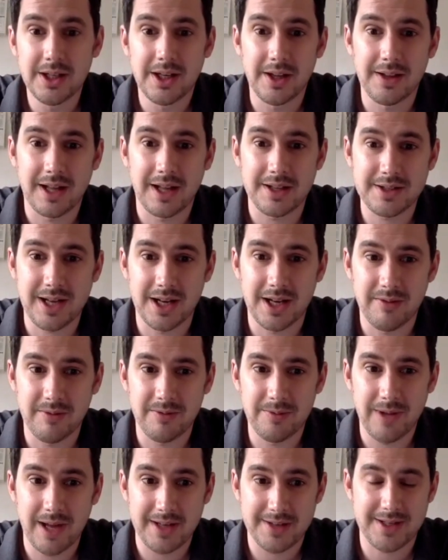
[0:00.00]
And that's kind of
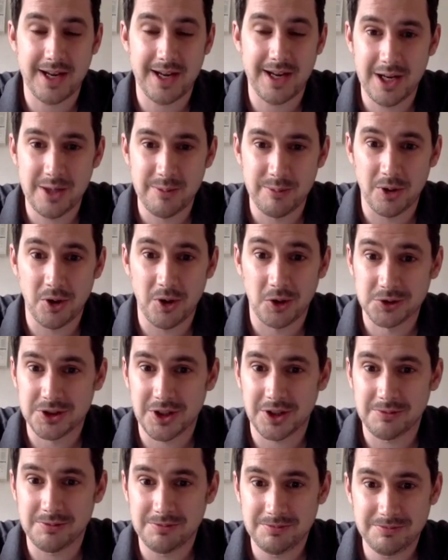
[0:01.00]
exciting, but
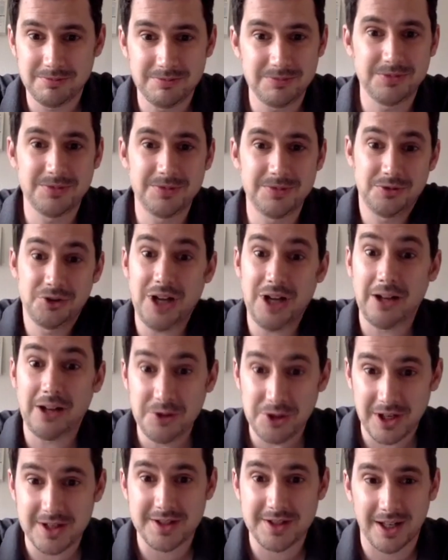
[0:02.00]
also
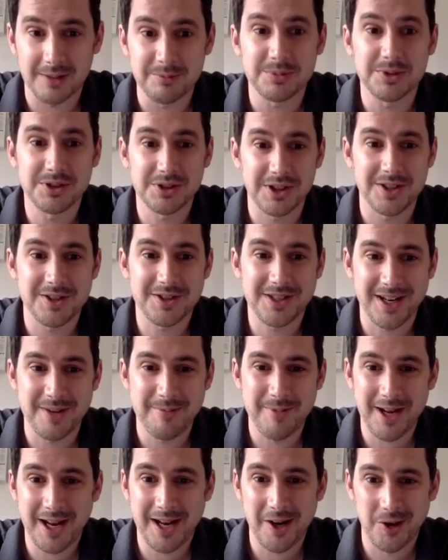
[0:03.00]
challenging at times. So it's kind of
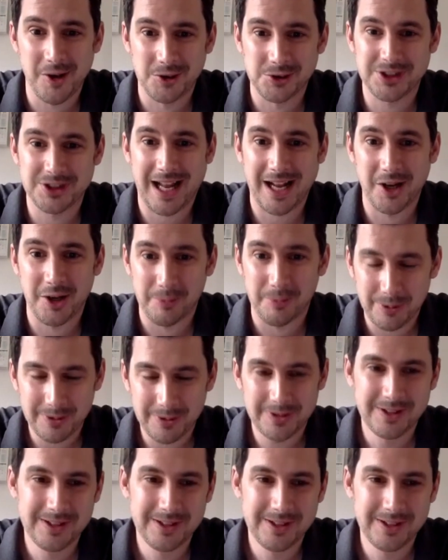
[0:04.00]
making it all stack up.